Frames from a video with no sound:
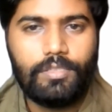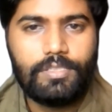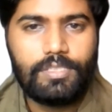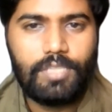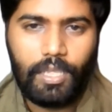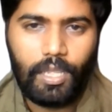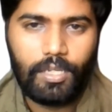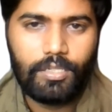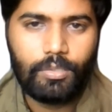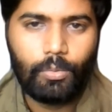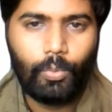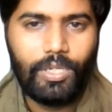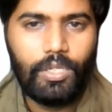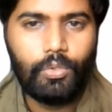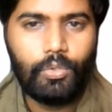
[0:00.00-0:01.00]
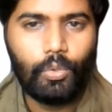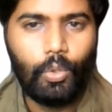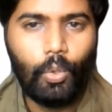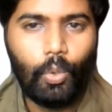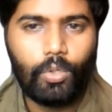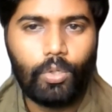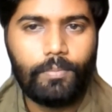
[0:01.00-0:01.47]
Second, we need to
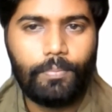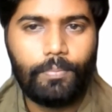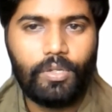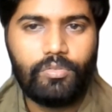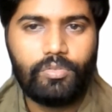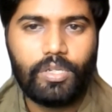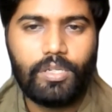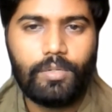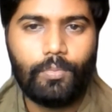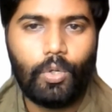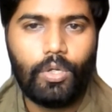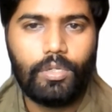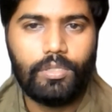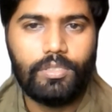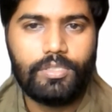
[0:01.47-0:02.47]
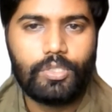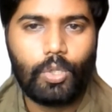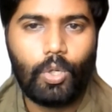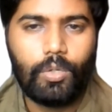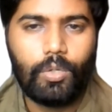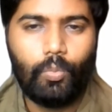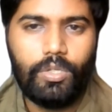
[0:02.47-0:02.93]
load pre-trained models
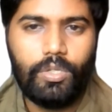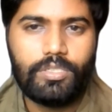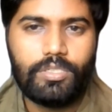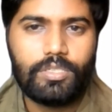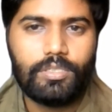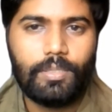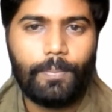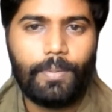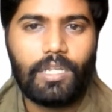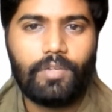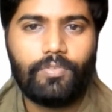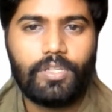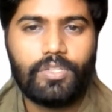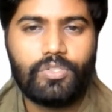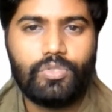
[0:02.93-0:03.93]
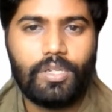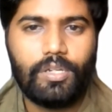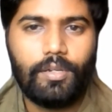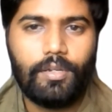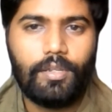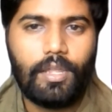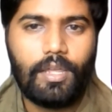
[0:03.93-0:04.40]
on which the paraphrase
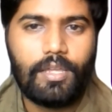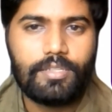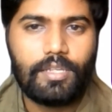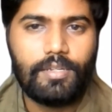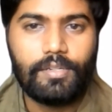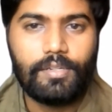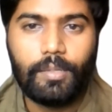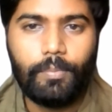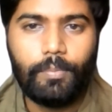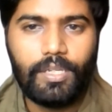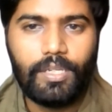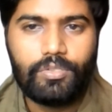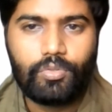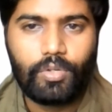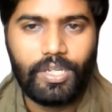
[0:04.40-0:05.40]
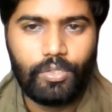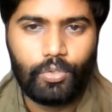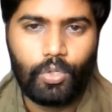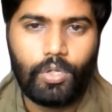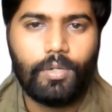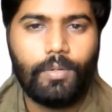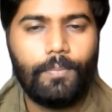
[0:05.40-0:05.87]
generator has already been trained
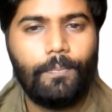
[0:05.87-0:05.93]
on.